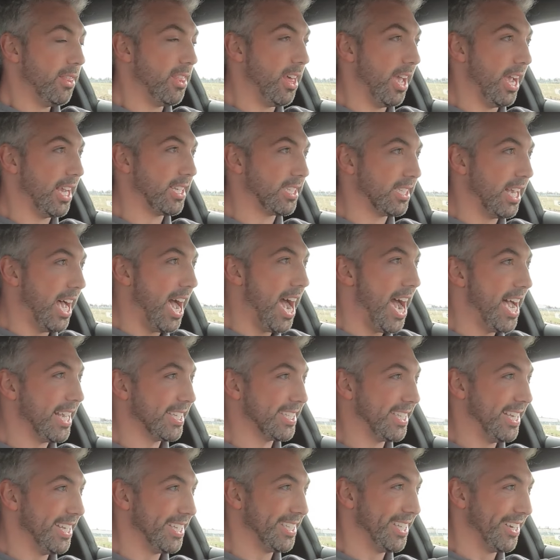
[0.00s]
The
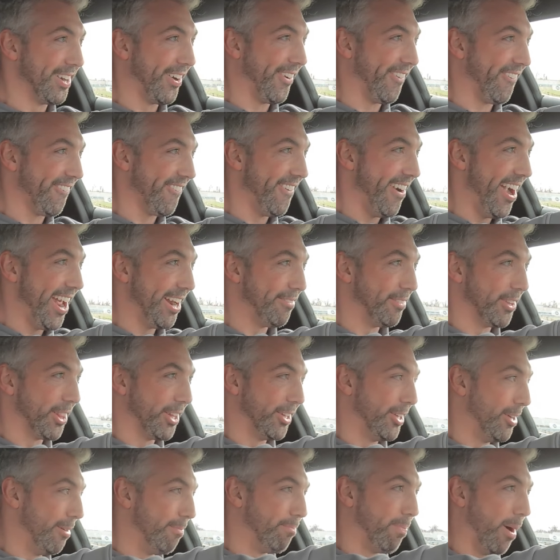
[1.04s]
exhaust is incredible, the
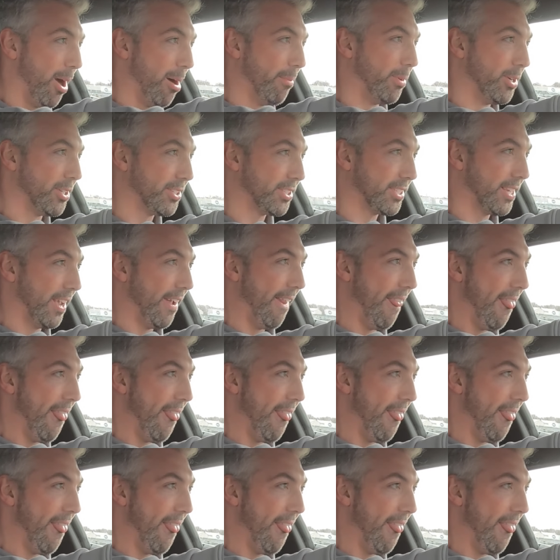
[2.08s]
little burbles.